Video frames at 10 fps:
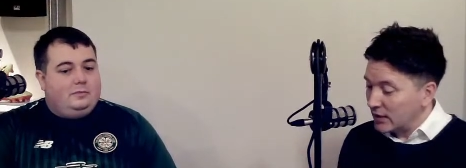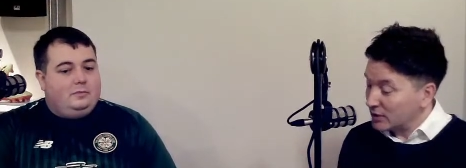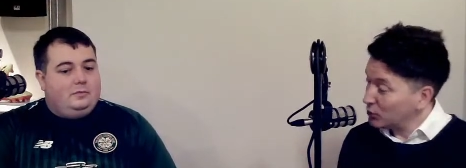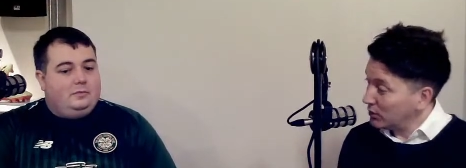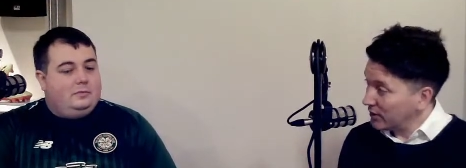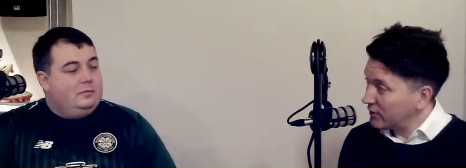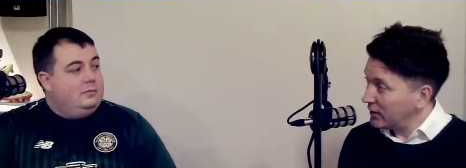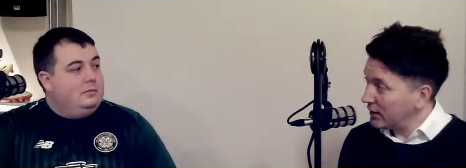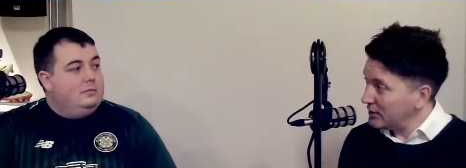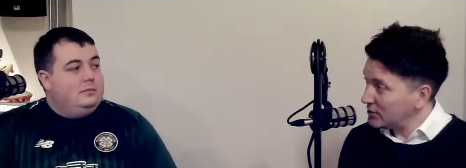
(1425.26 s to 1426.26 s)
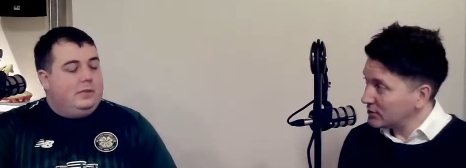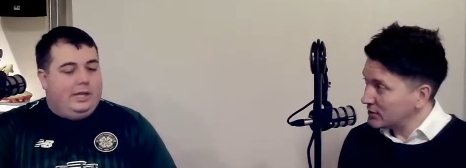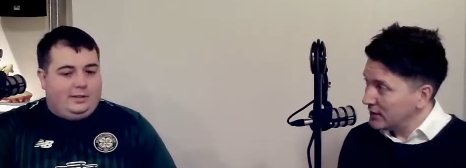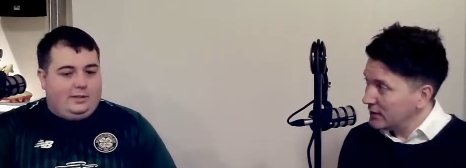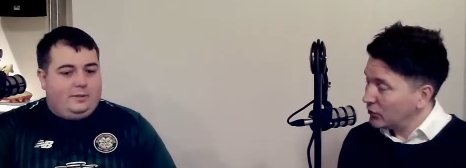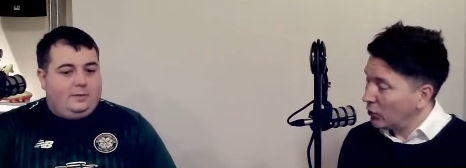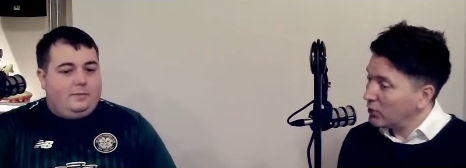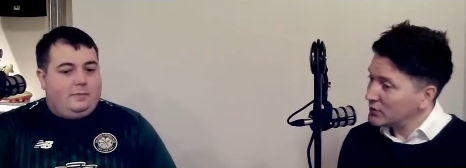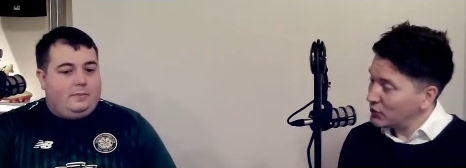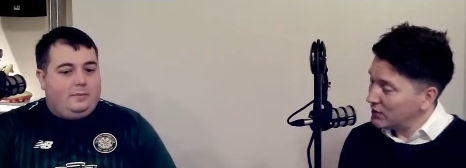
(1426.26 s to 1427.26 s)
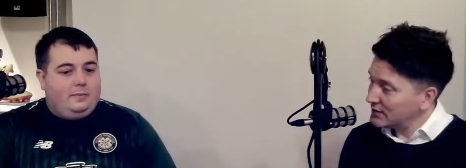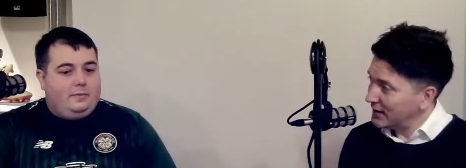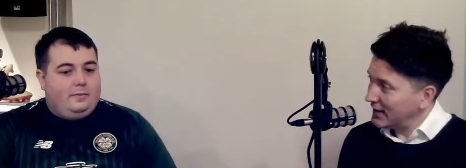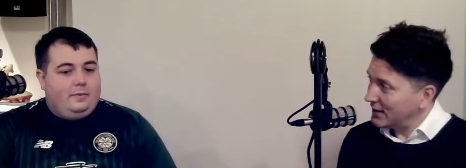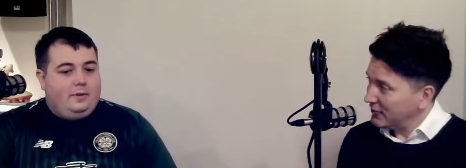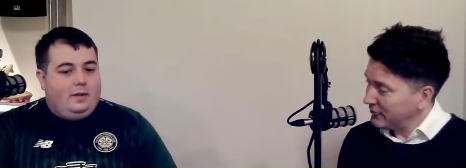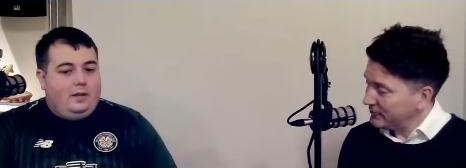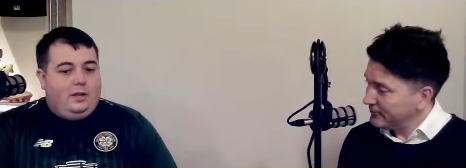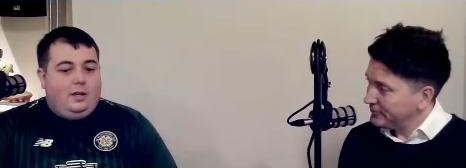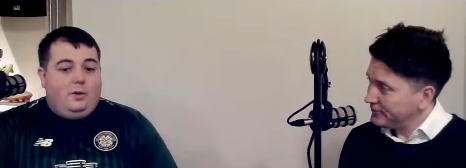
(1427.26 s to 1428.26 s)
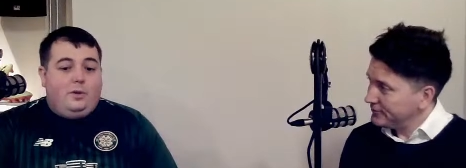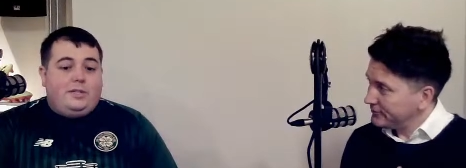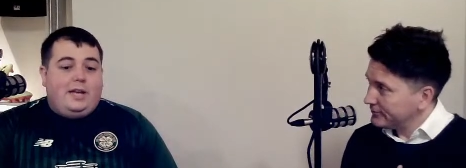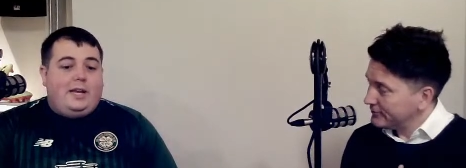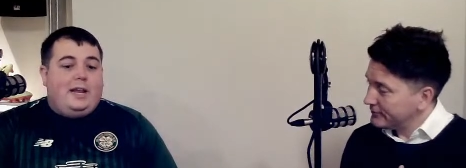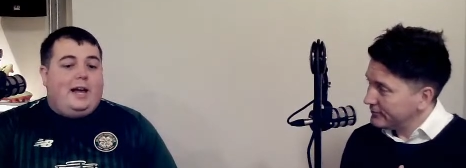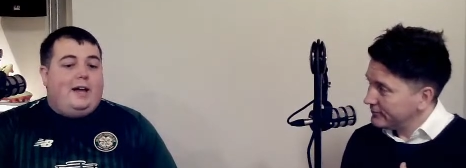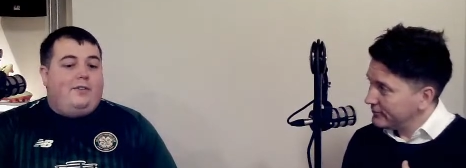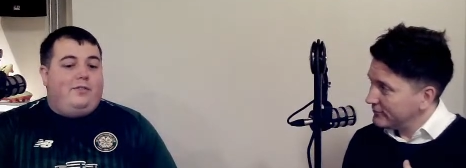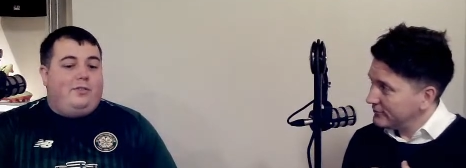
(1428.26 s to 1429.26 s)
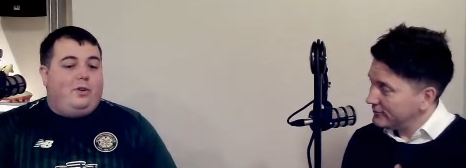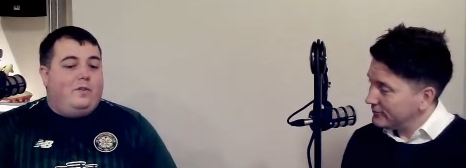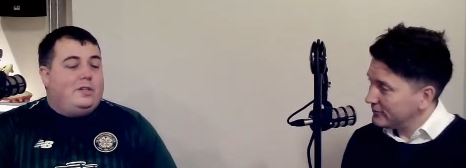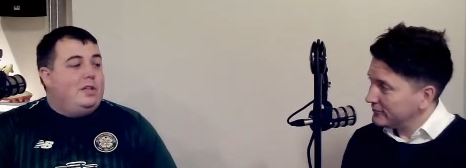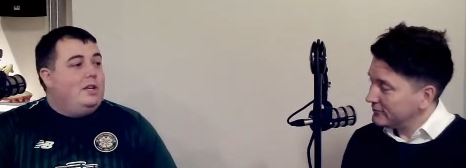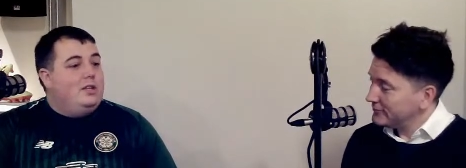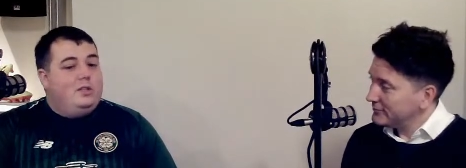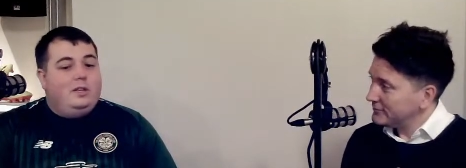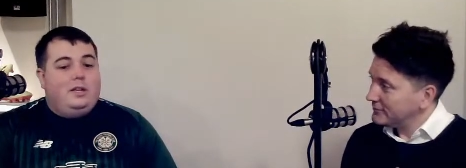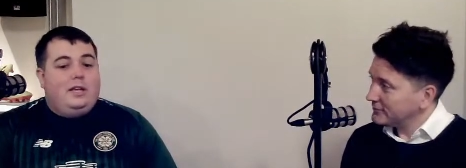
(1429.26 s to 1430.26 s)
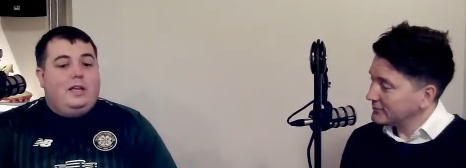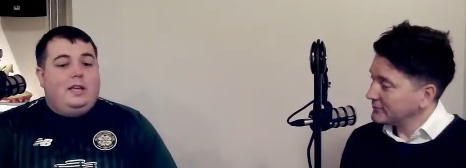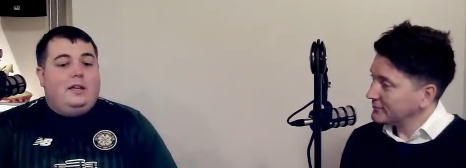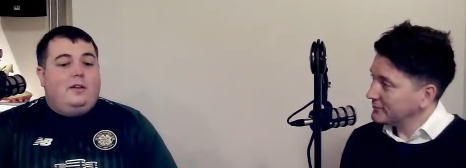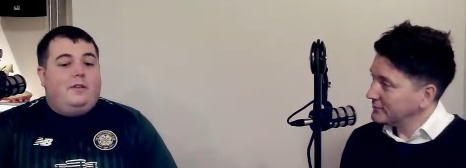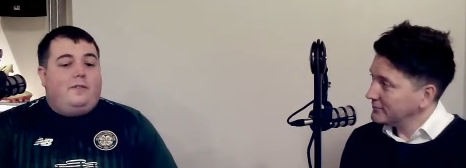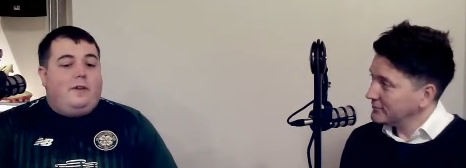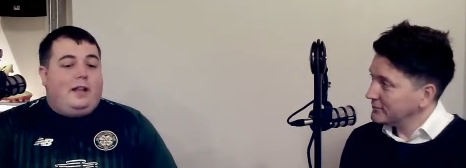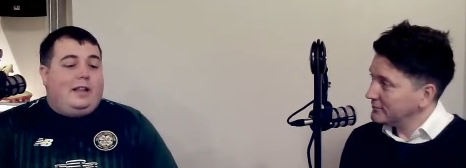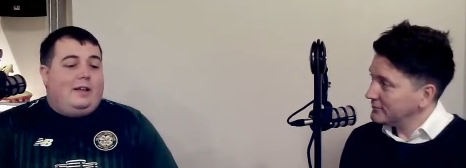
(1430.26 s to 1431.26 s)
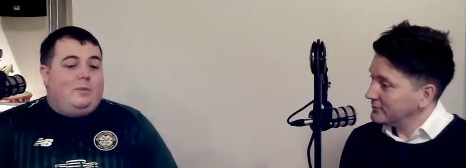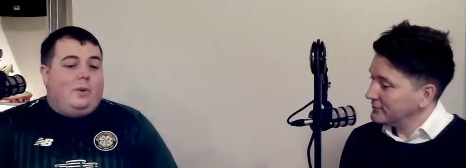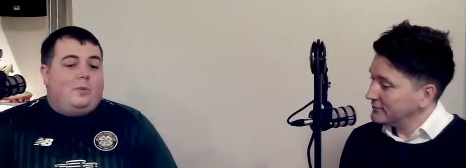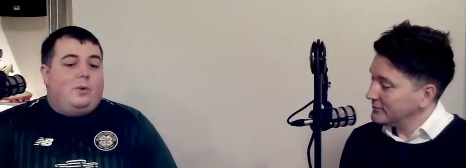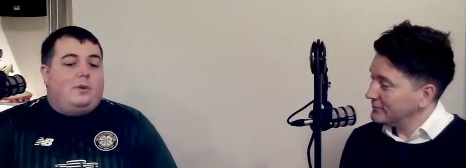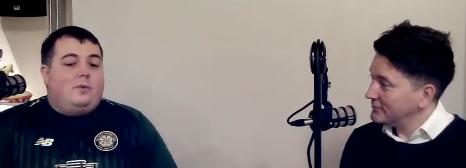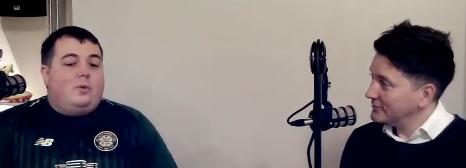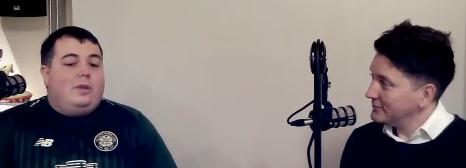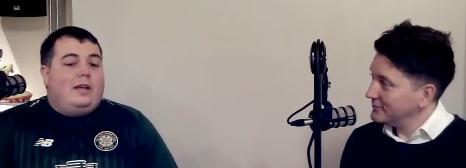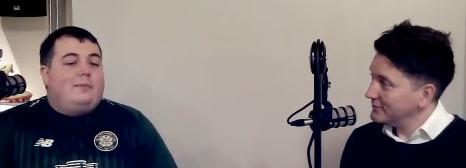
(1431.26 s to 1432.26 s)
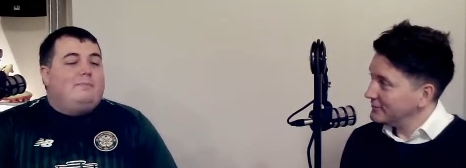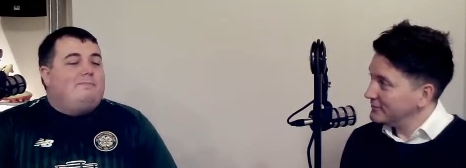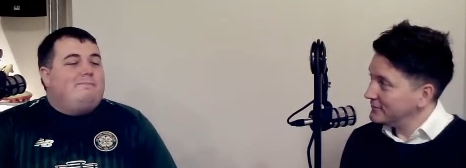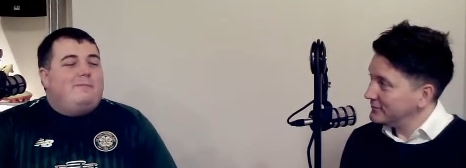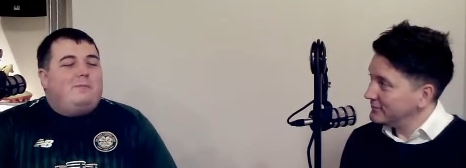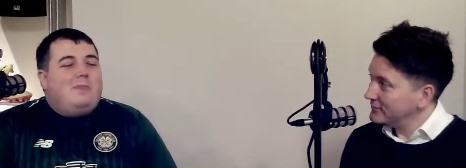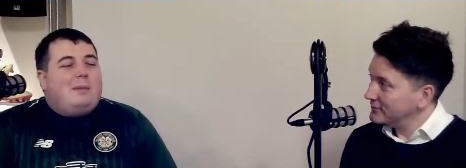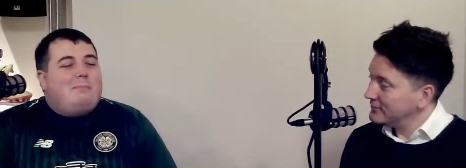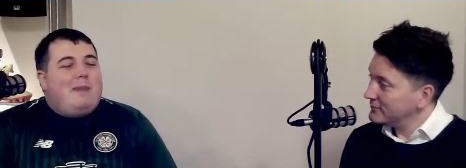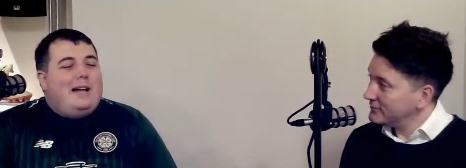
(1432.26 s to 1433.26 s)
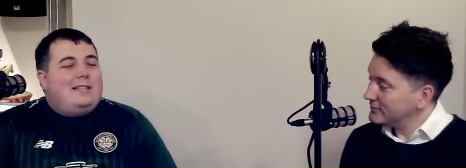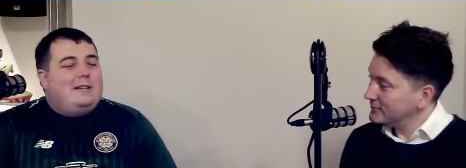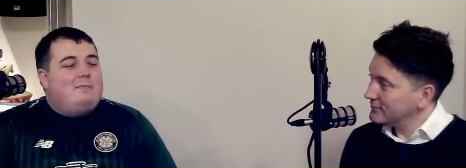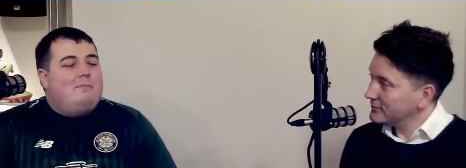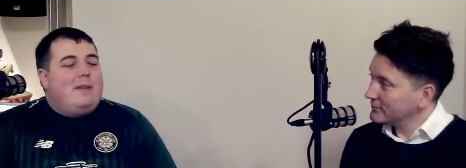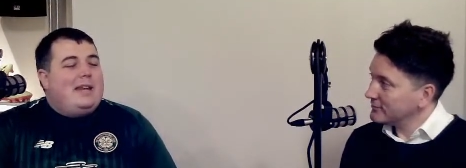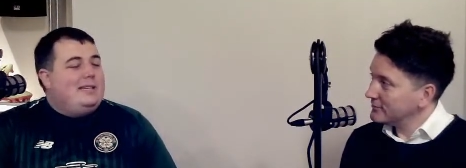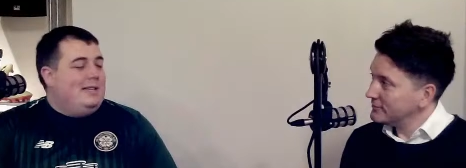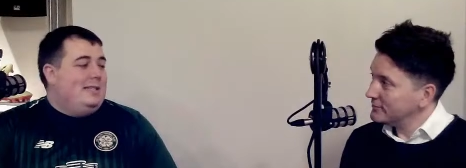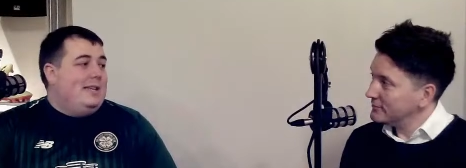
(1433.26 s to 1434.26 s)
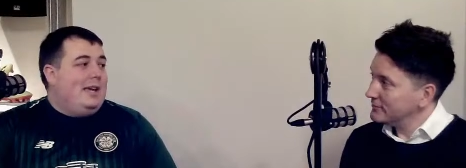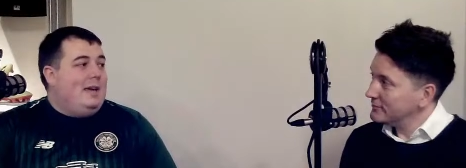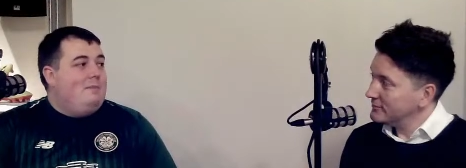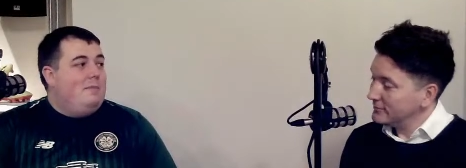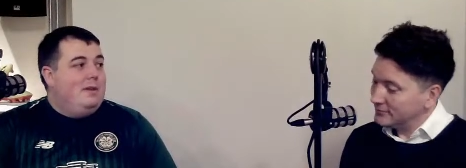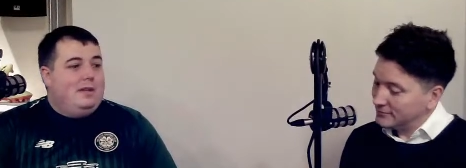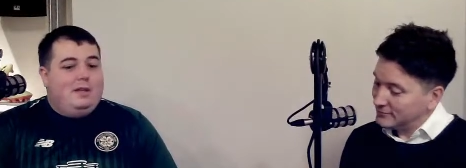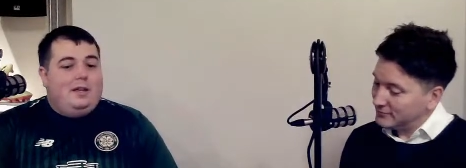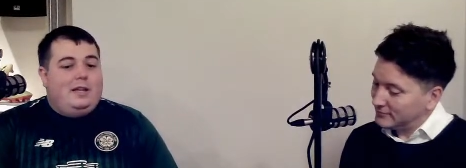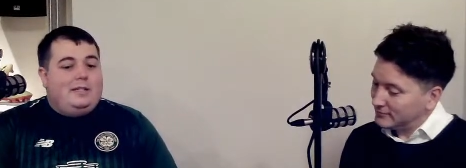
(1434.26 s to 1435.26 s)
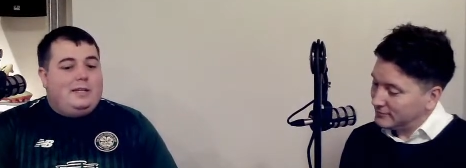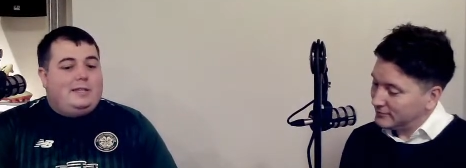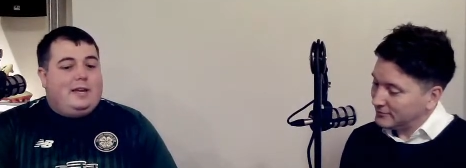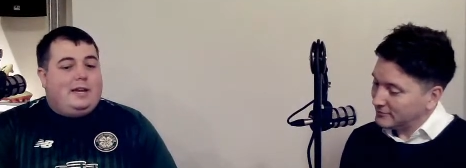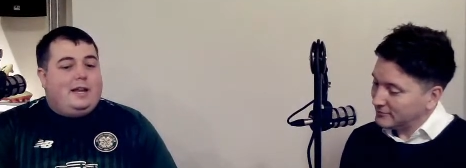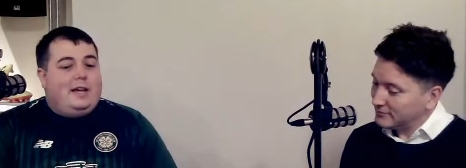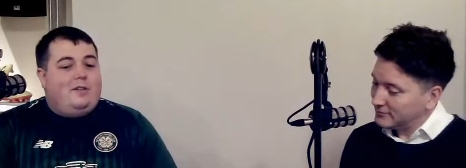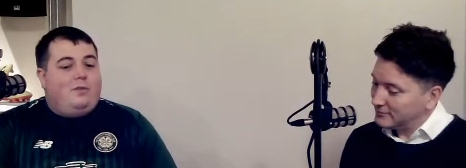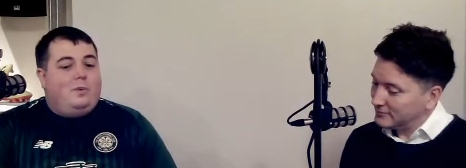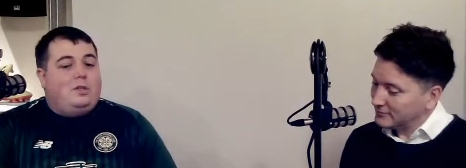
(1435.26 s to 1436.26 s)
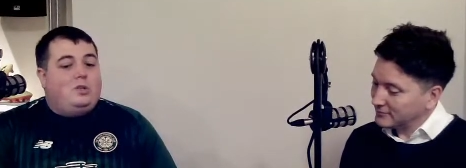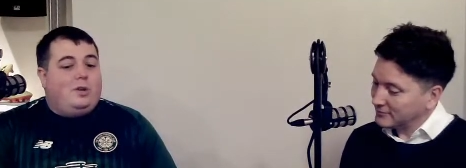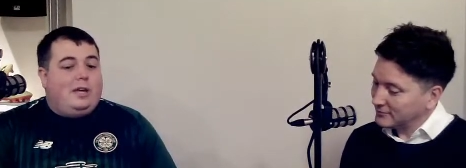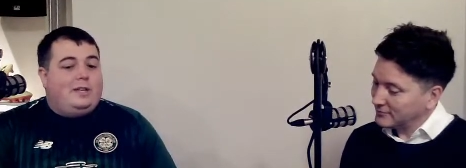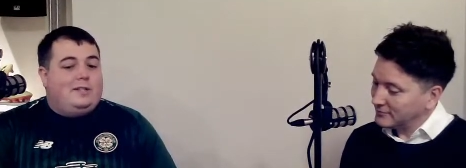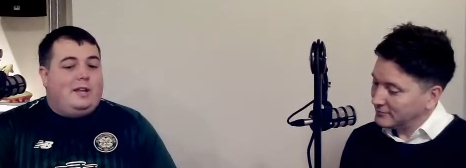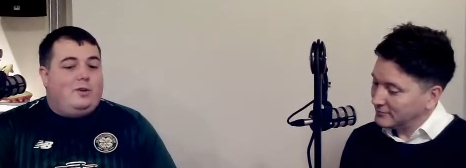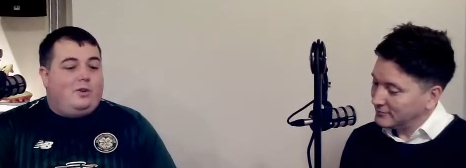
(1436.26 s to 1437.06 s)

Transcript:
Speaker 1: it's 1 nothing to Rangers. Yes. Talk us through the second half. Well, the second half, obviously,
Speaker 2: a lot, well, we're only a matter of minutes into the game, into the second half, when Johnny gets sent